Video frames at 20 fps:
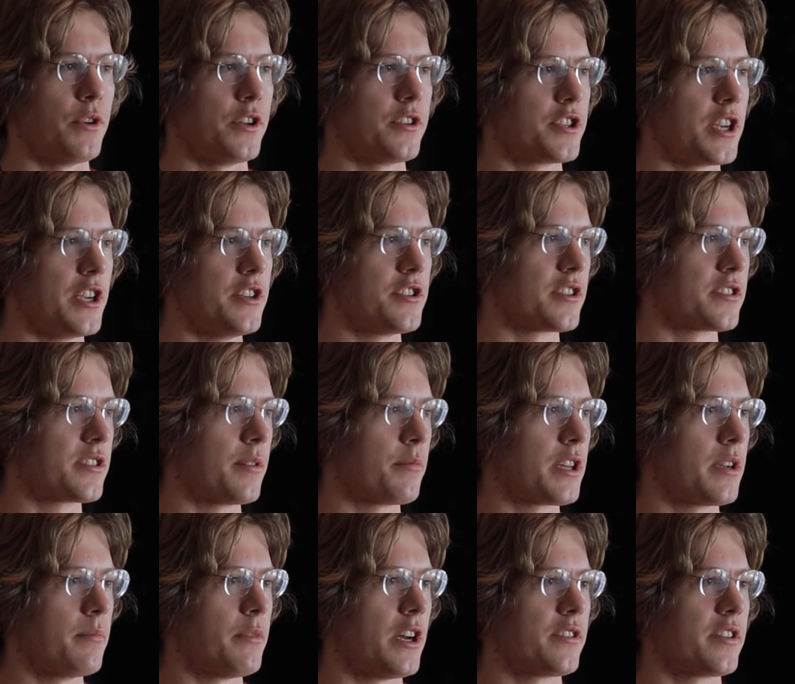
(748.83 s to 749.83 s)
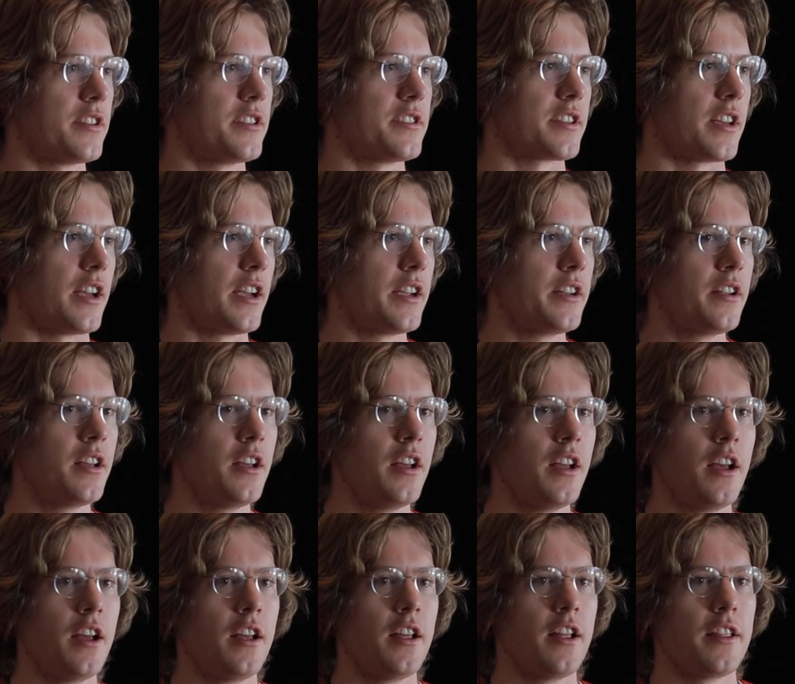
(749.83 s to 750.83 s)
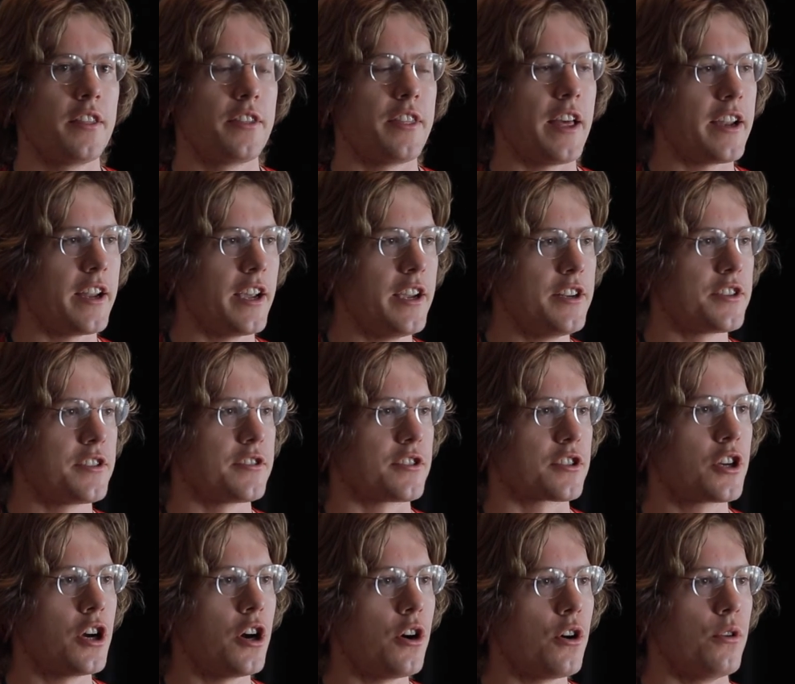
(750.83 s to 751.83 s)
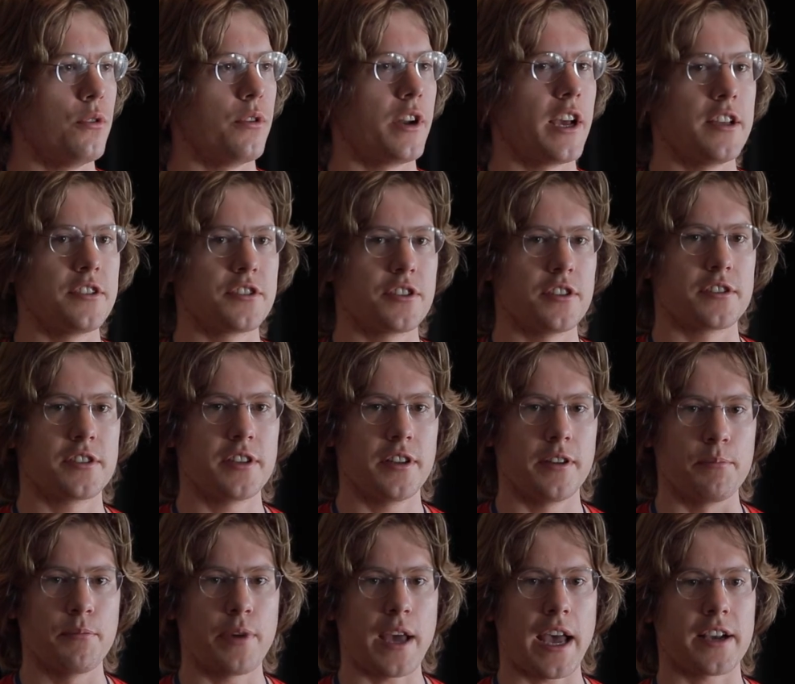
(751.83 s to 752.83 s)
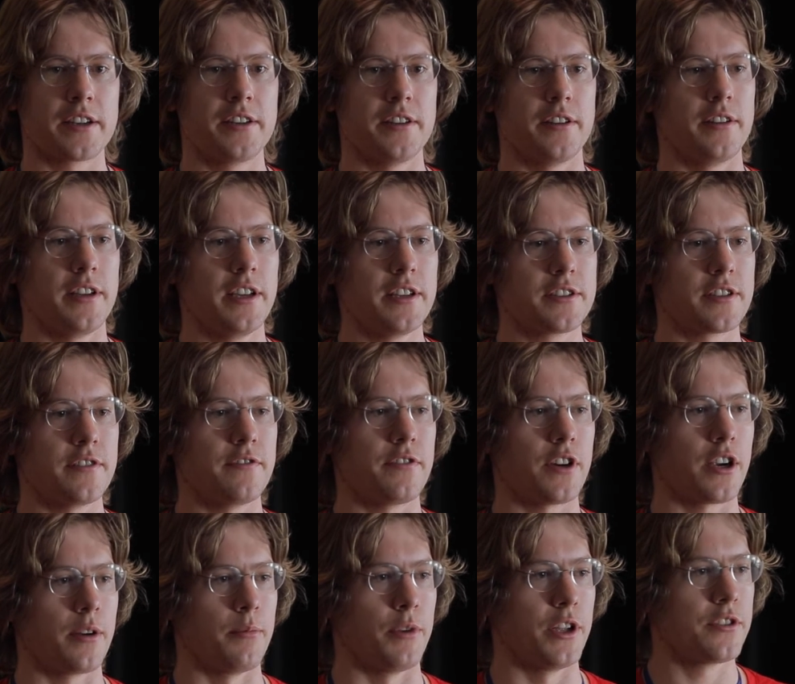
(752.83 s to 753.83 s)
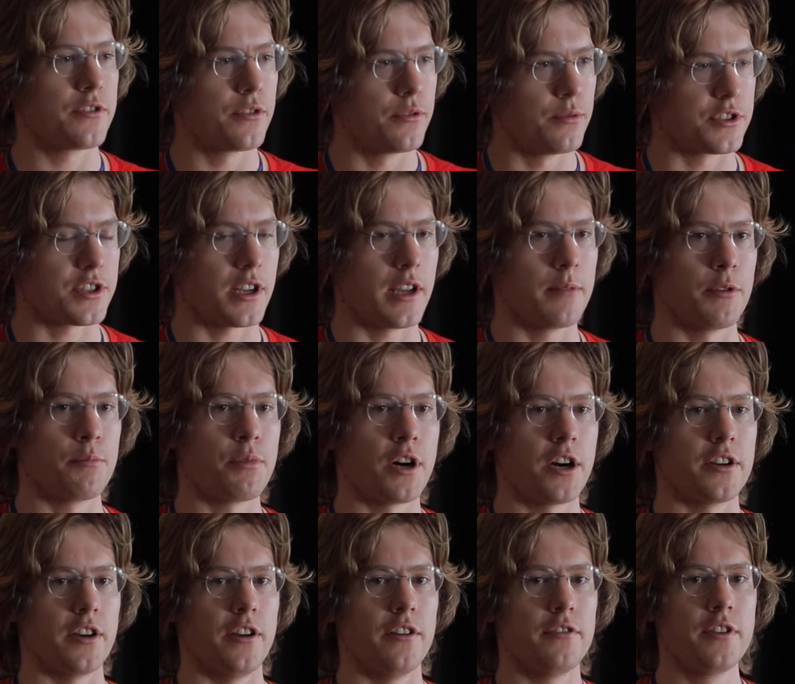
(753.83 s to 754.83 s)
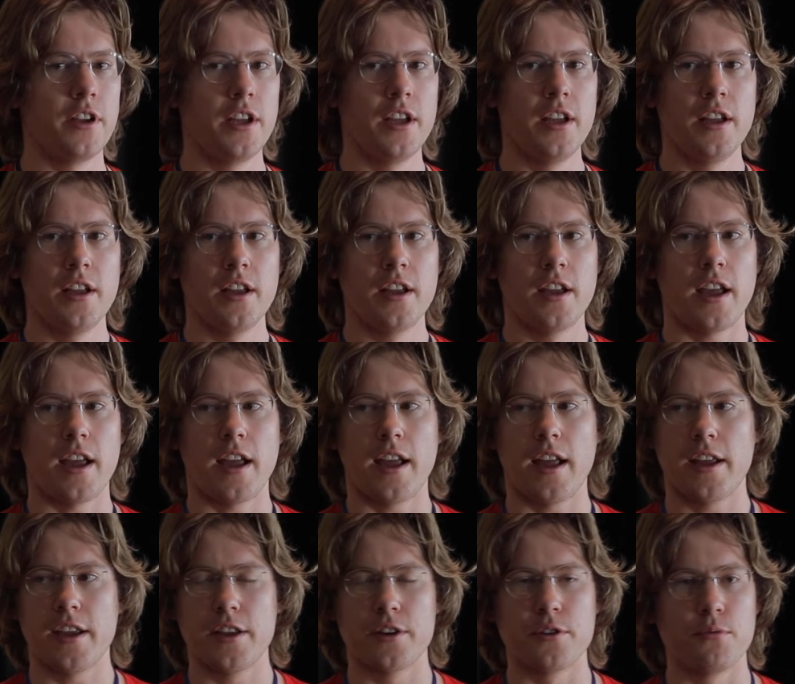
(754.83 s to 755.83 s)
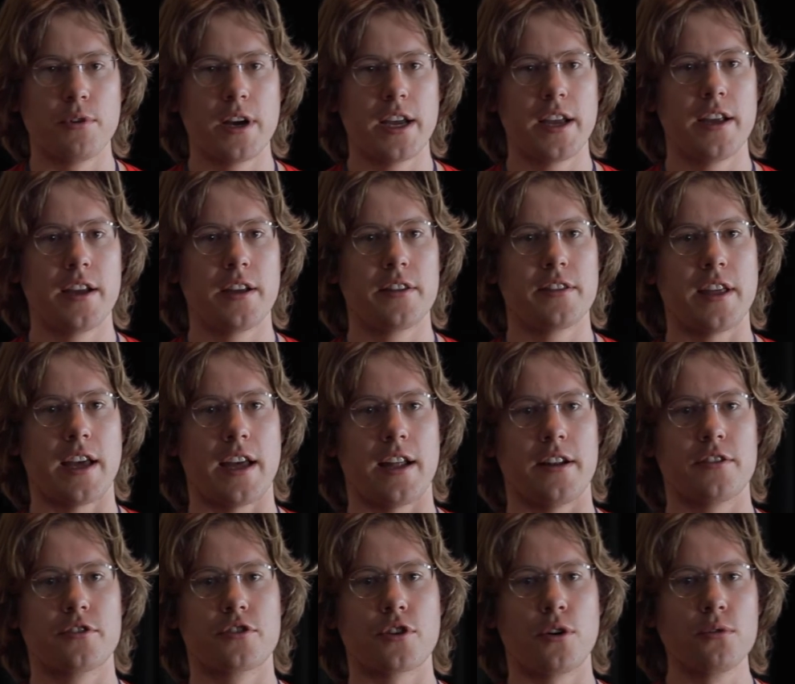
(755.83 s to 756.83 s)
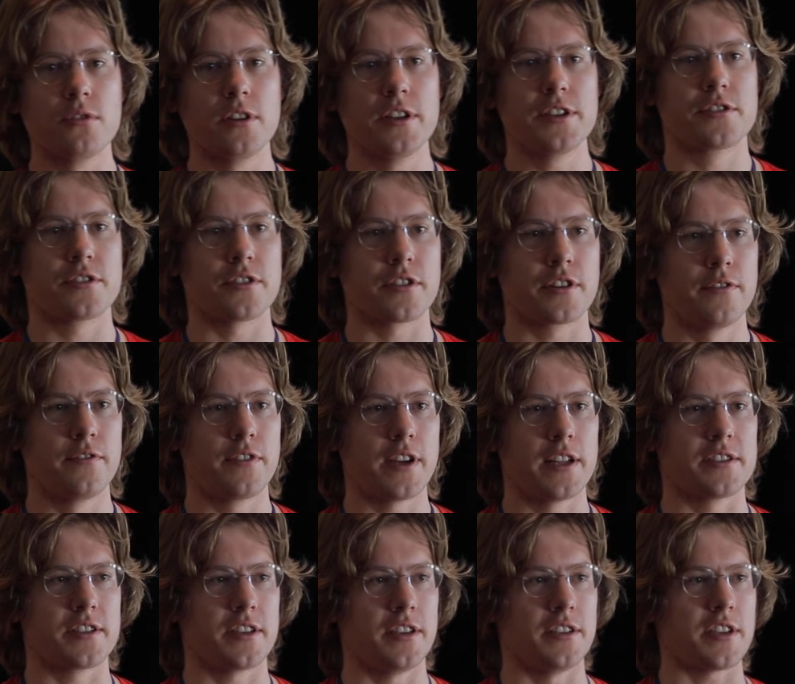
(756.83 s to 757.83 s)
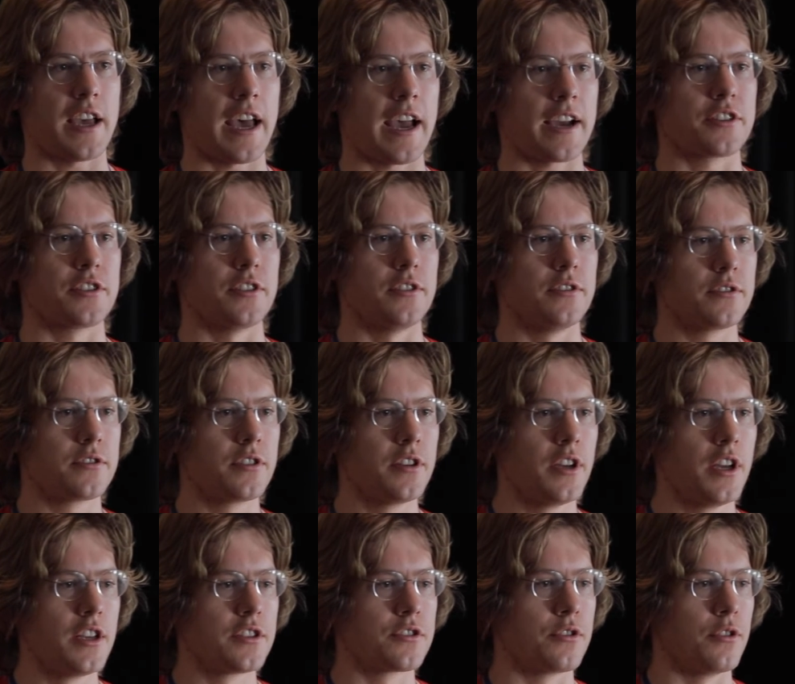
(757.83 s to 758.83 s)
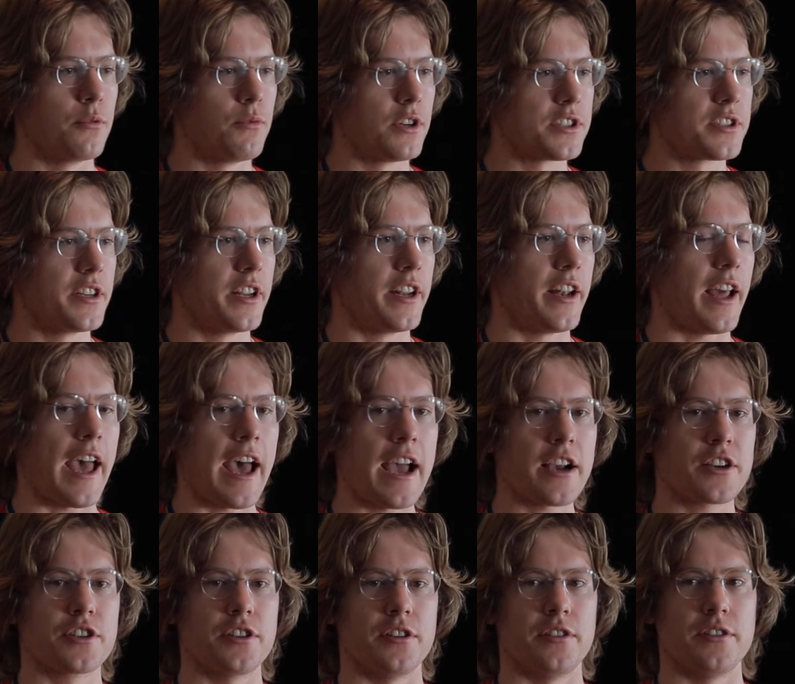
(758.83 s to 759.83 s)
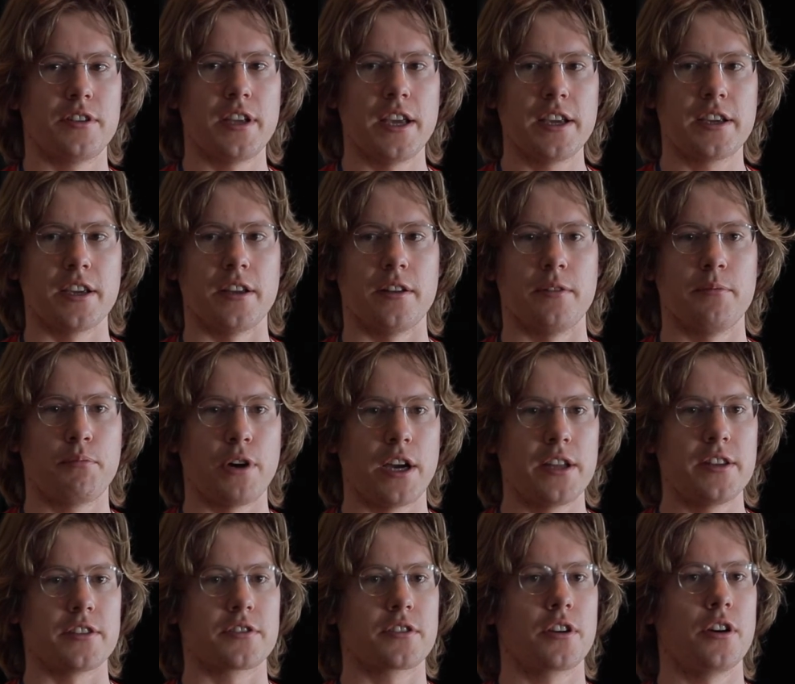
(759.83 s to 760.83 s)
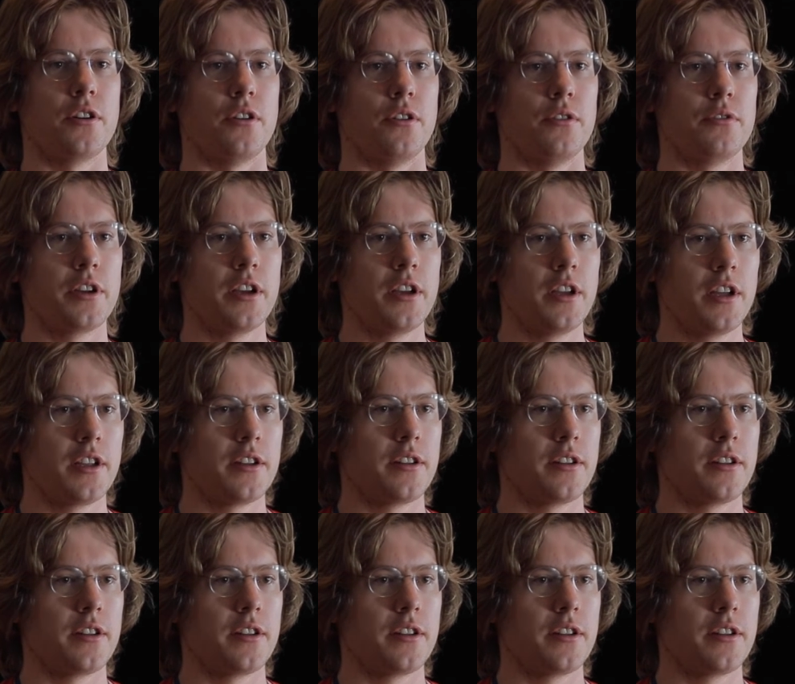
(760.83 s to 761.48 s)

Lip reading: but changing something about the design, that agent's code has just impacted its environment, which I'm a part of, in a way that totally circumvents its actions. So it wasn't an action taken by this code